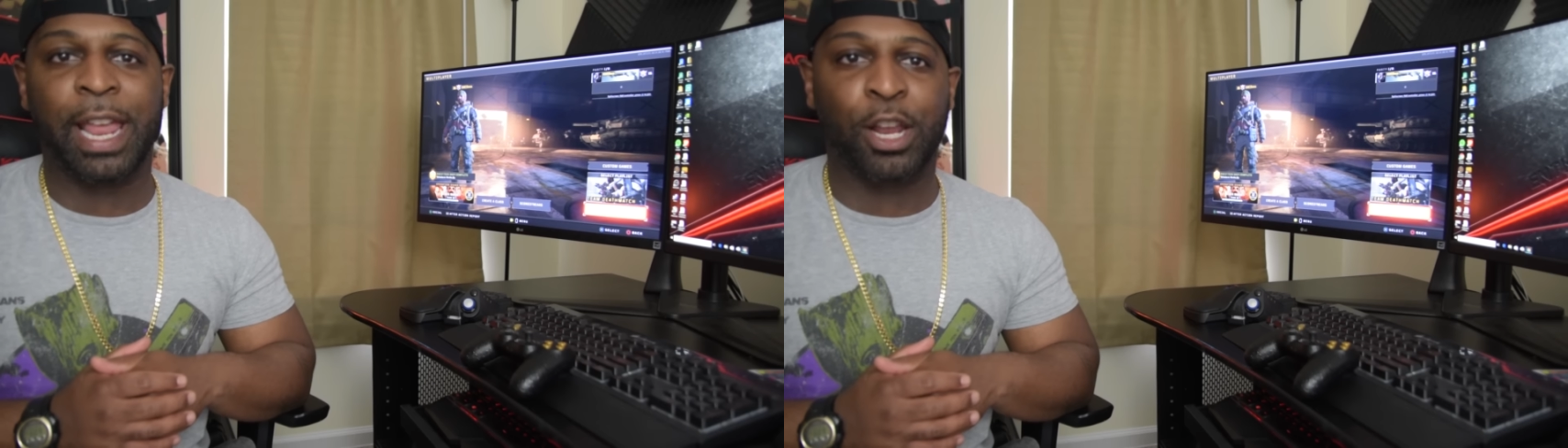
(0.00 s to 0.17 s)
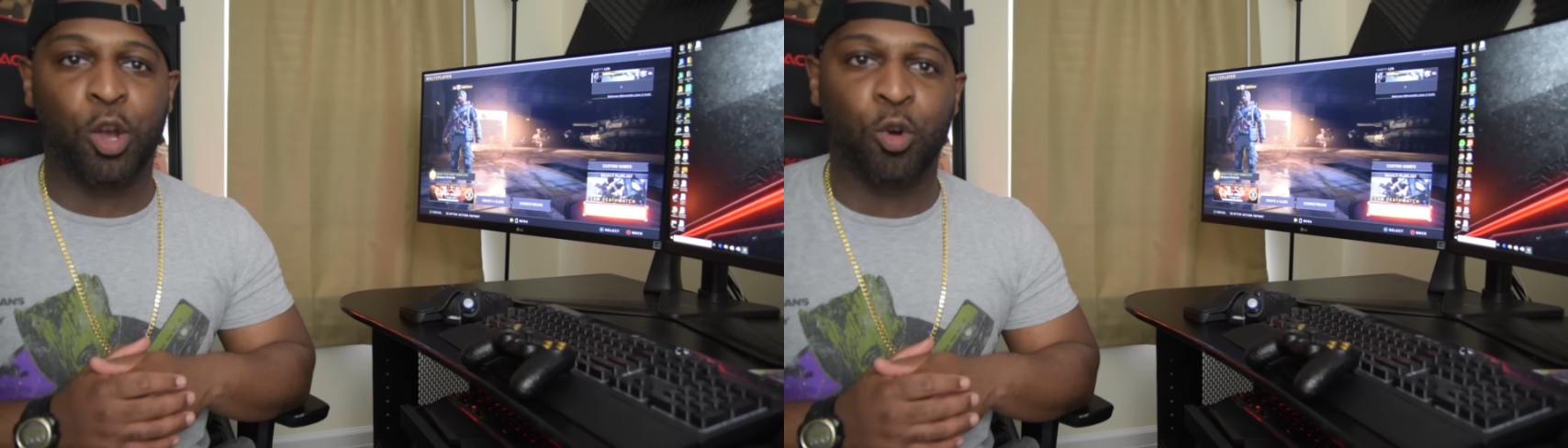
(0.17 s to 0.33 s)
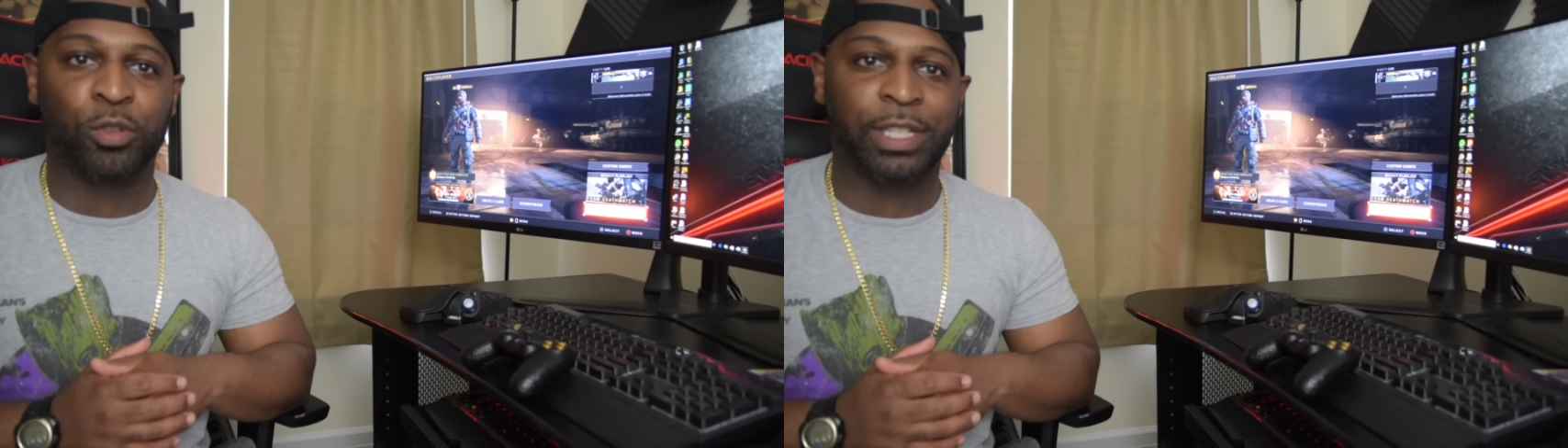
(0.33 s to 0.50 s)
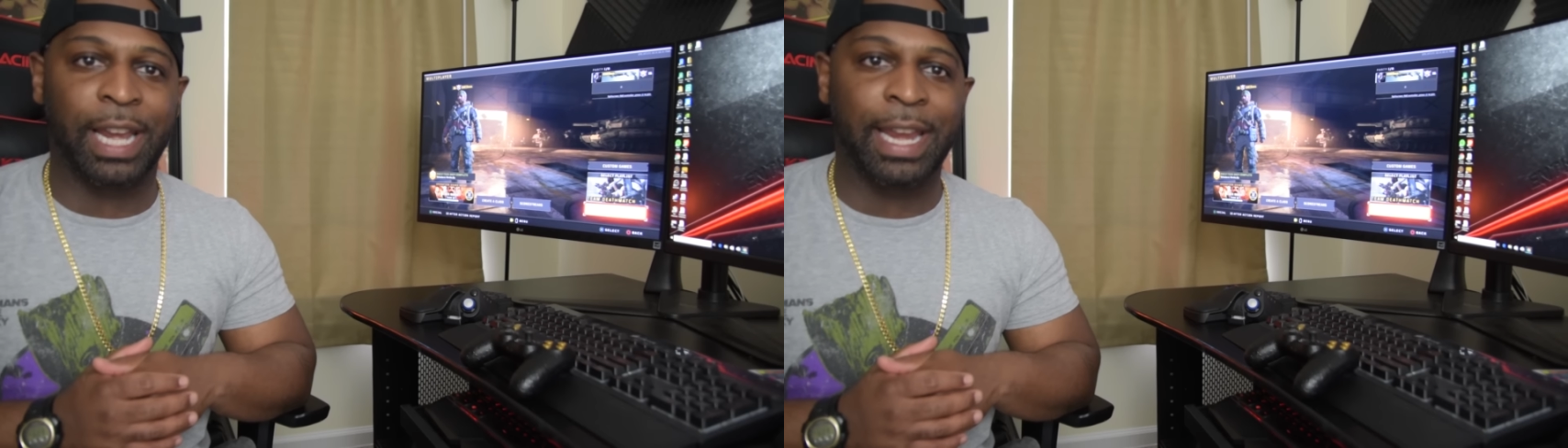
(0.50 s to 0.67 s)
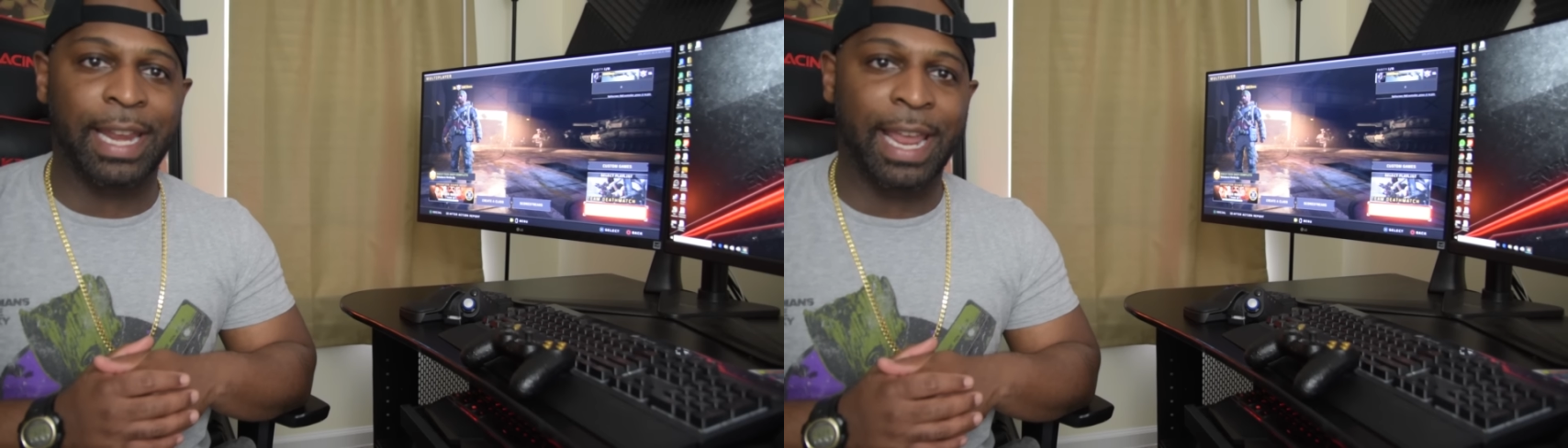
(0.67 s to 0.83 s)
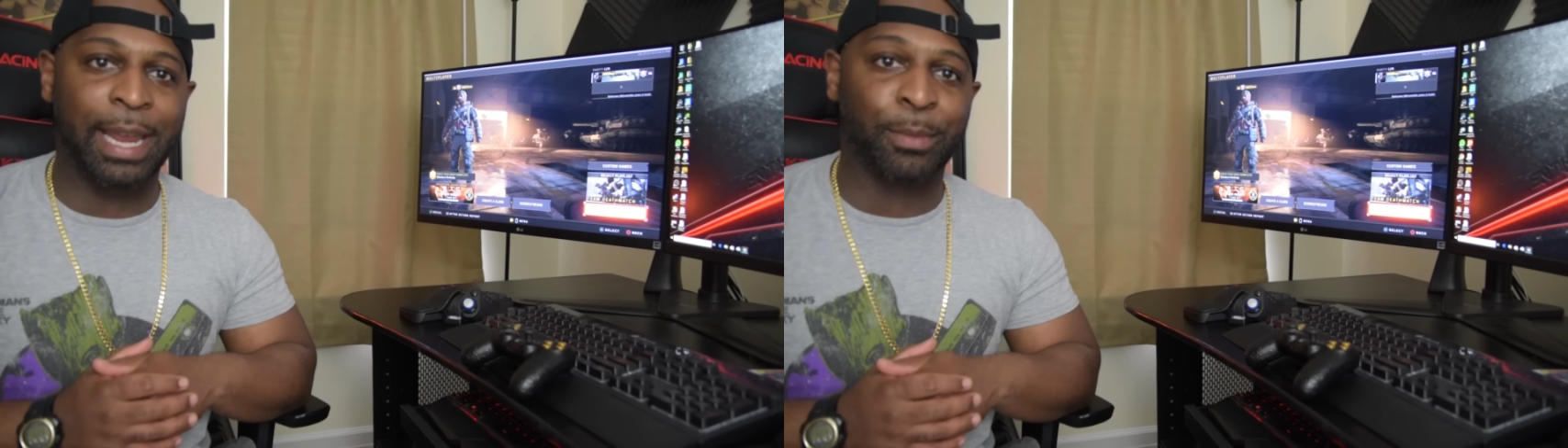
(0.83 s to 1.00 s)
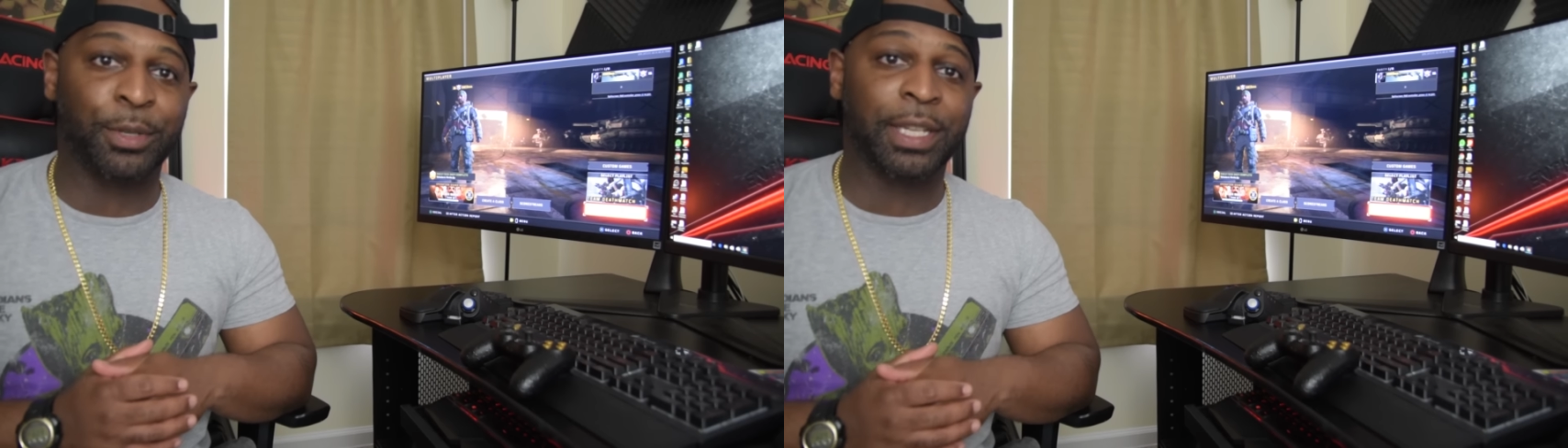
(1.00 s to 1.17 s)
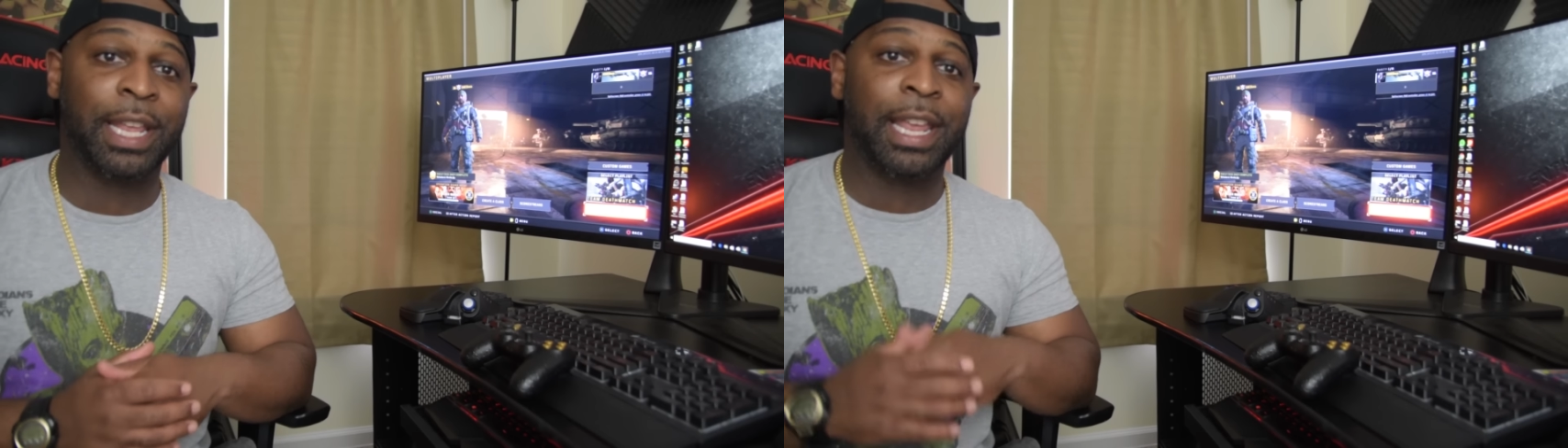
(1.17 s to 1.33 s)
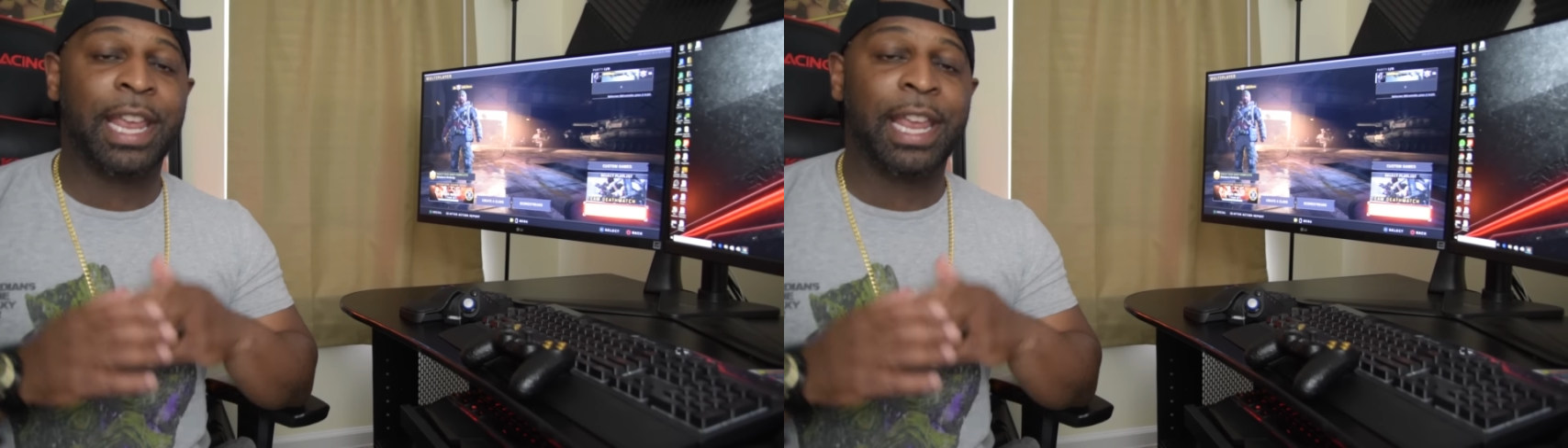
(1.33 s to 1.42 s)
at GoldChainGamers.